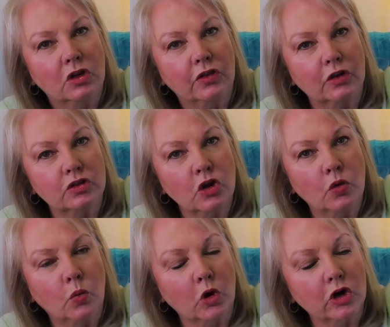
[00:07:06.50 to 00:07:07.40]
there's no
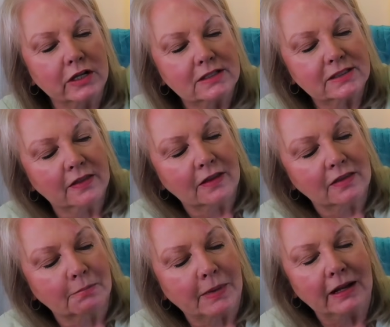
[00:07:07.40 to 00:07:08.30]
worries that
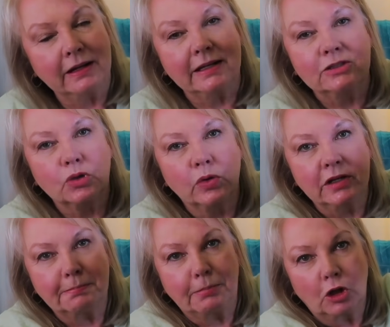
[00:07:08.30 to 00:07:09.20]
the button is going
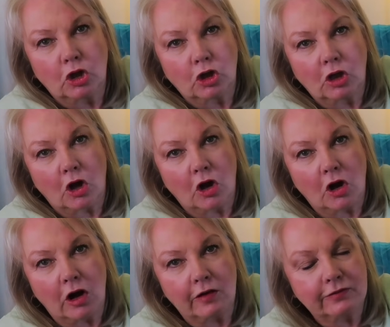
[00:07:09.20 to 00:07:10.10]
to pull
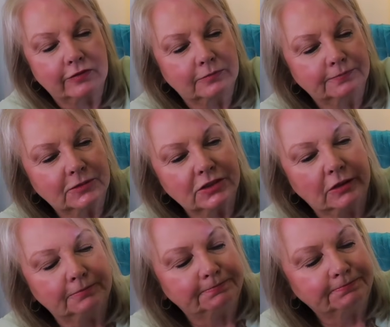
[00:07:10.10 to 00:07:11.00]
off.
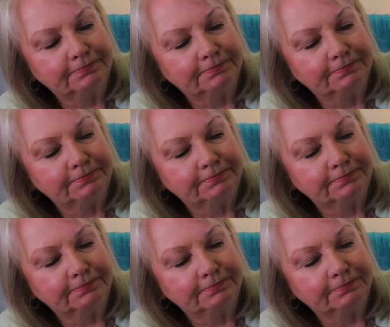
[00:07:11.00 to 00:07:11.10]
So